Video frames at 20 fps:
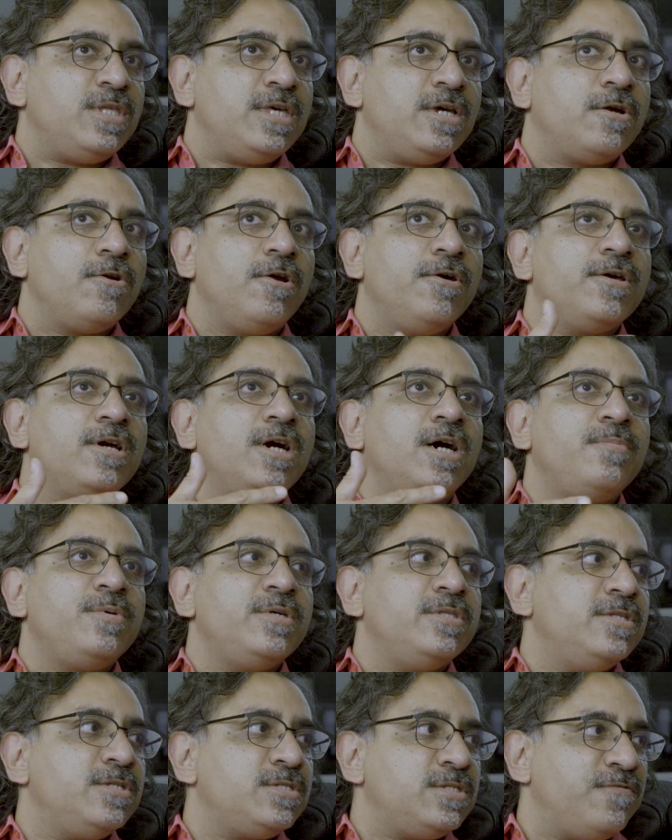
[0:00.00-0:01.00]
they're growing up
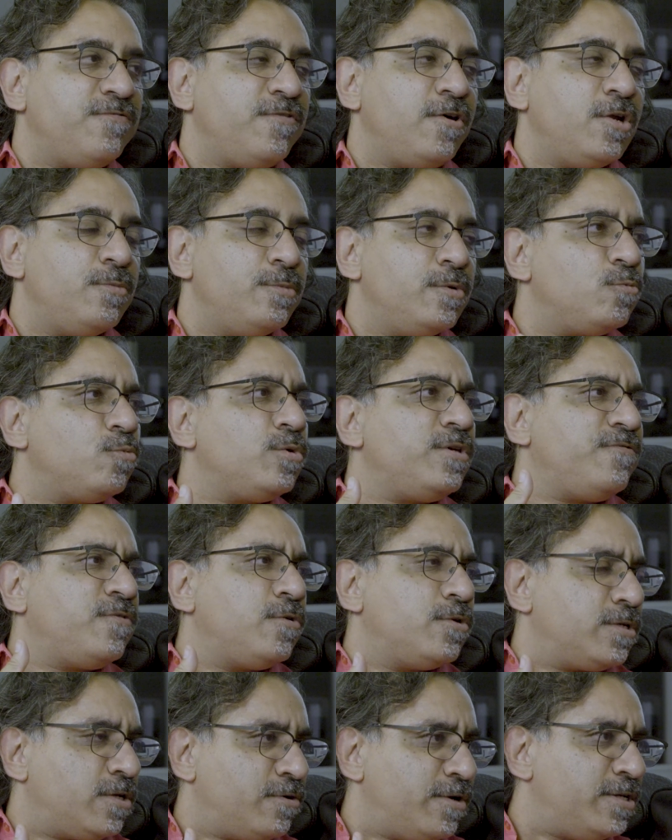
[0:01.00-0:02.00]
in this environment, we've
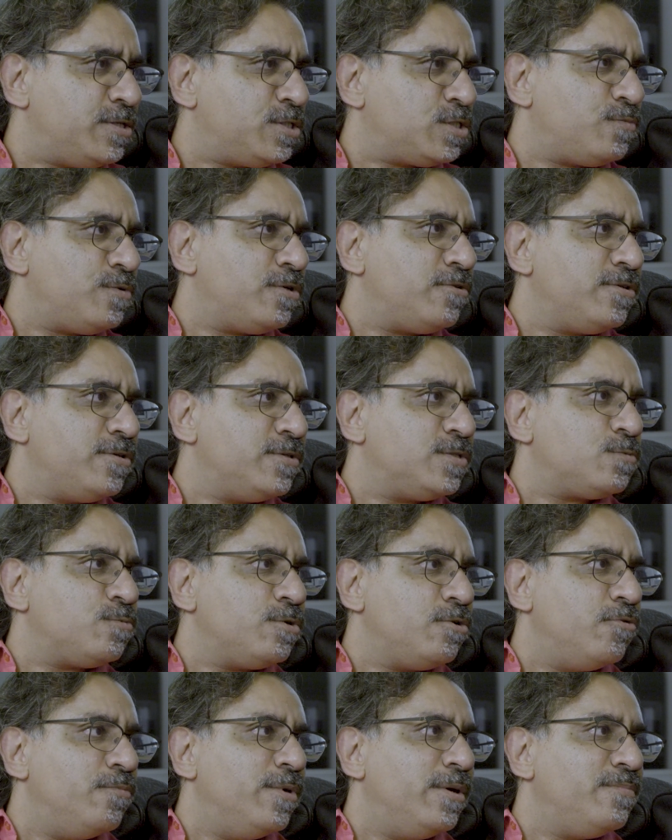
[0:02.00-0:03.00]
got a great experience.
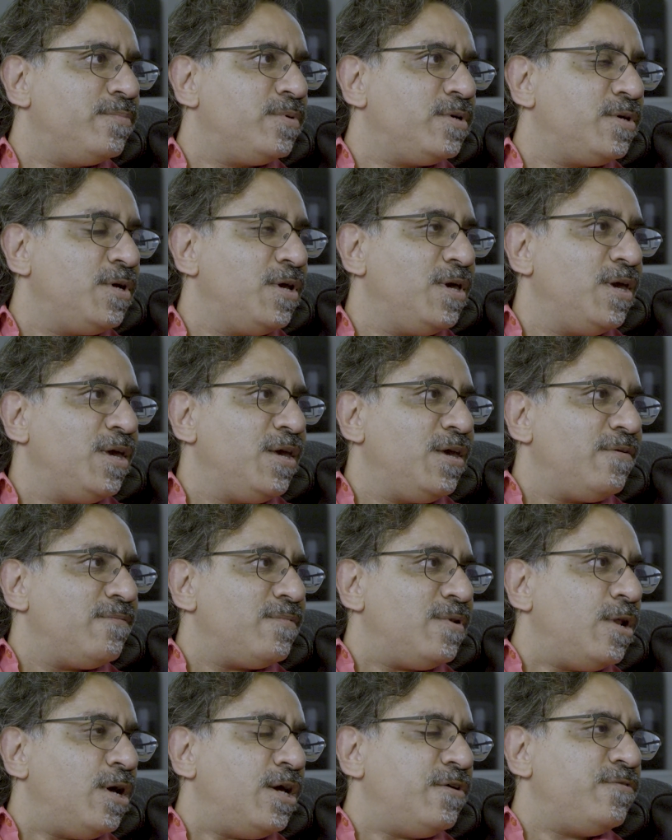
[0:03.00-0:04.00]
We remember
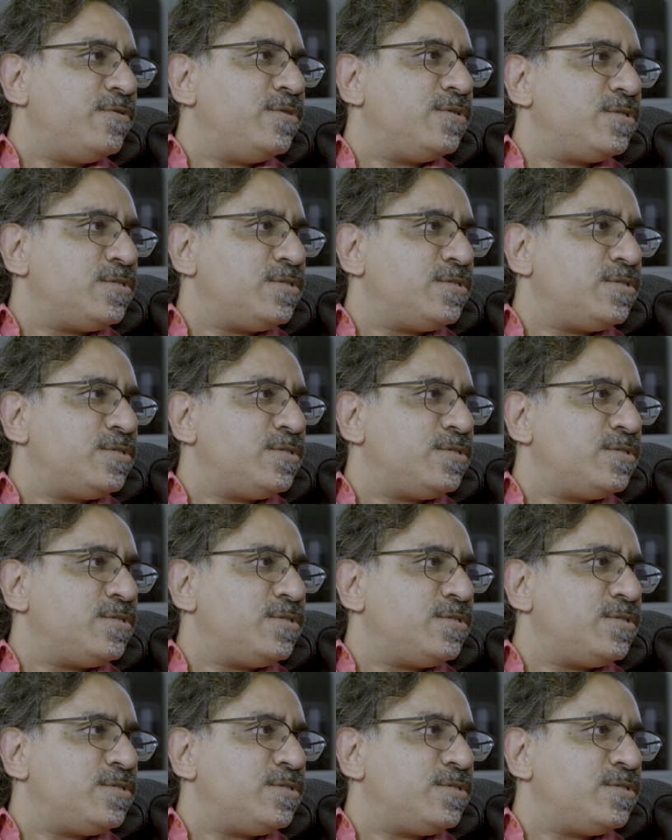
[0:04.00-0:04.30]
life in the